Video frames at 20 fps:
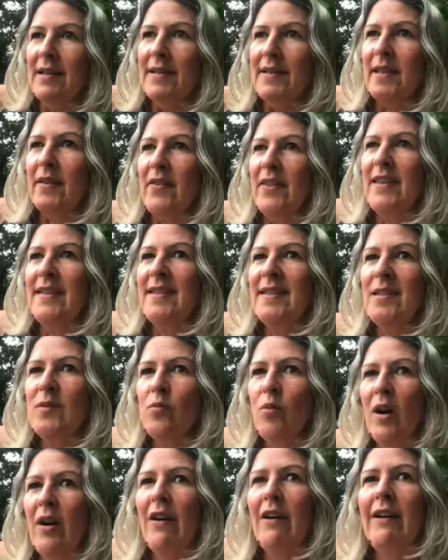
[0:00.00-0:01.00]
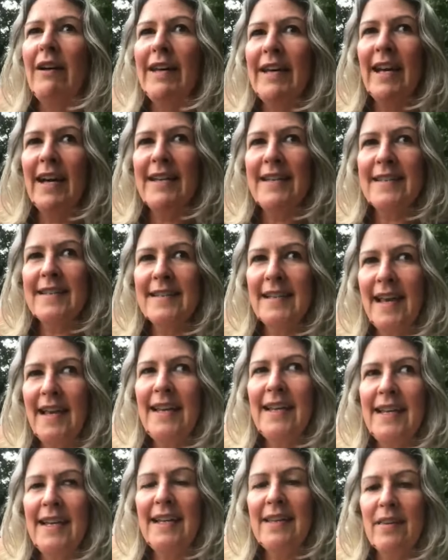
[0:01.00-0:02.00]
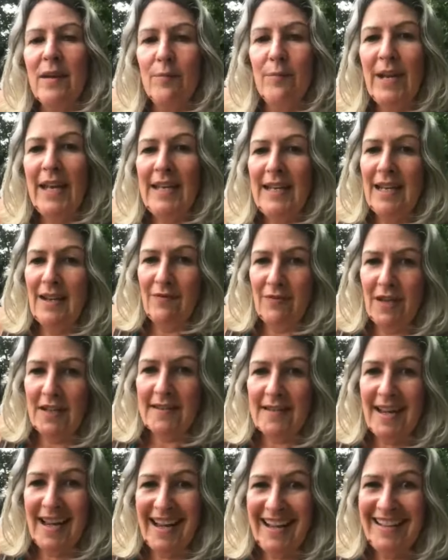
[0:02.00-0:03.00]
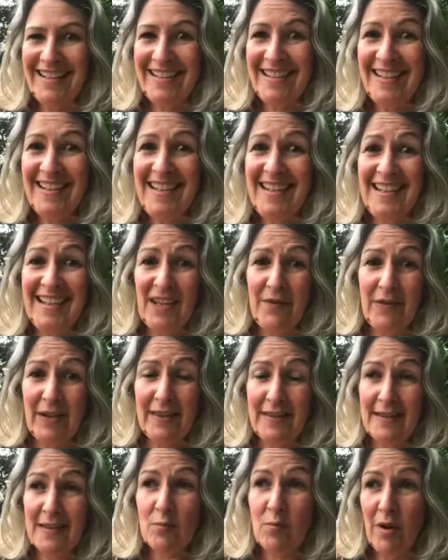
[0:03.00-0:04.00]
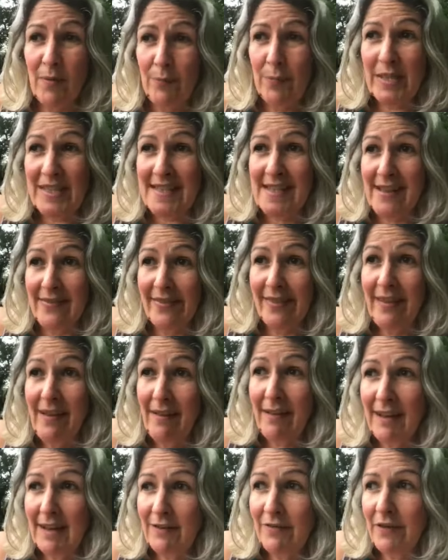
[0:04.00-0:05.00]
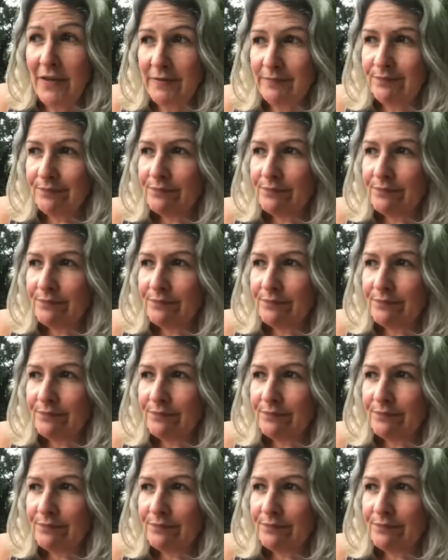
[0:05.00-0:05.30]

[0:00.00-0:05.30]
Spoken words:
So this is why I say that many of us are actually living this 1% life.